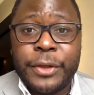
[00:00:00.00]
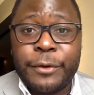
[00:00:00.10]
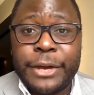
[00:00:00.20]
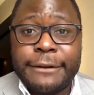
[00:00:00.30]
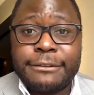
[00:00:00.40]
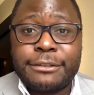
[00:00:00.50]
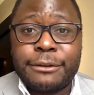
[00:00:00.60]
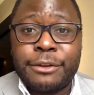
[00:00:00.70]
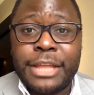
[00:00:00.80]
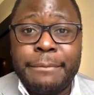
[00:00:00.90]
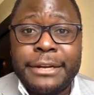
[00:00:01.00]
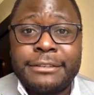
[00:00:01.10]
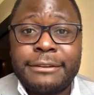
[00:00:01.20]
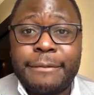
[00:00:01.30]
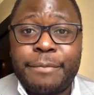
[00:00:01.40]
Right, so that
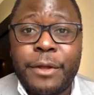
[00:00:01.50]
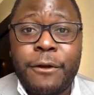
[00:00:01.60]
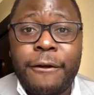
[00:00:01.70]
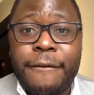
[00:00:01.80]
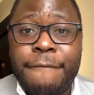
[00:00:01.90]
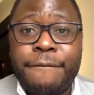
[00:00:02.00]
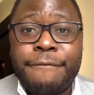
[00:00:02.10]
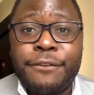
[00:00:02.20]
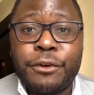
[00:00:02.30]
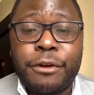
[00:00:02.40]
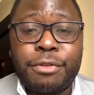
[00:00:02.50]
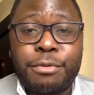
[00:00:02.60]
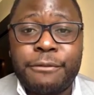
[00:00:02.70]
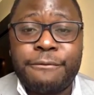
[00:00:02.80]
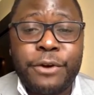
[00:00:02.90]
means if you're going
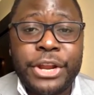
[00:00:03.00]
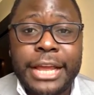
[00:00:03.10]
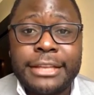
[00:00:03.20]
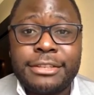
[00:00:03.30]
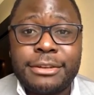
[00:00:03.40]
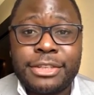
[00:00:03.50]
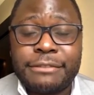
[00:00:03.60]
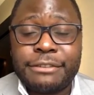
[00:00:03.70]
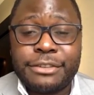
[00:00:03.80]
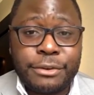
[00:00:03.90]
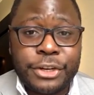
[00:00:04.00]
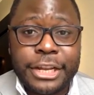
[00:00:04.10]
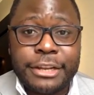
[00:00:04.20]
through forty I C Os every single day,